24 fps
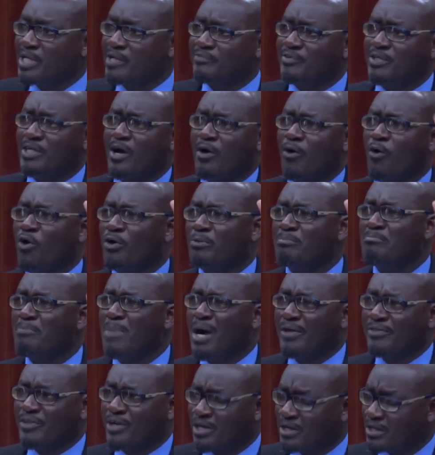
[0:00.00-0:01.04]
Even her own
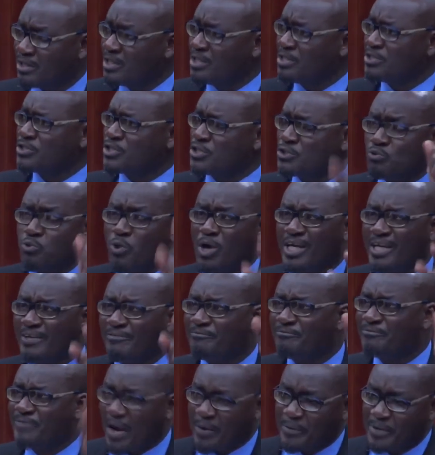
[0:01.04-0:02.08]
mother, she's
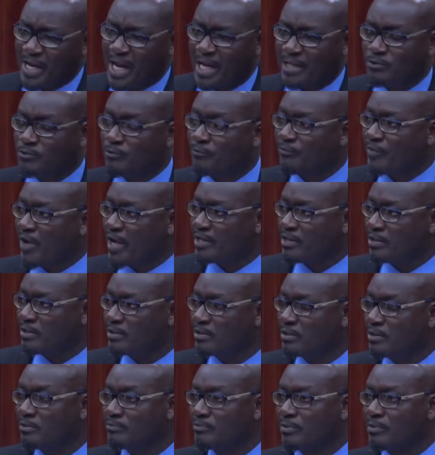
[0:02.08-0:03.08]
working very hard to fire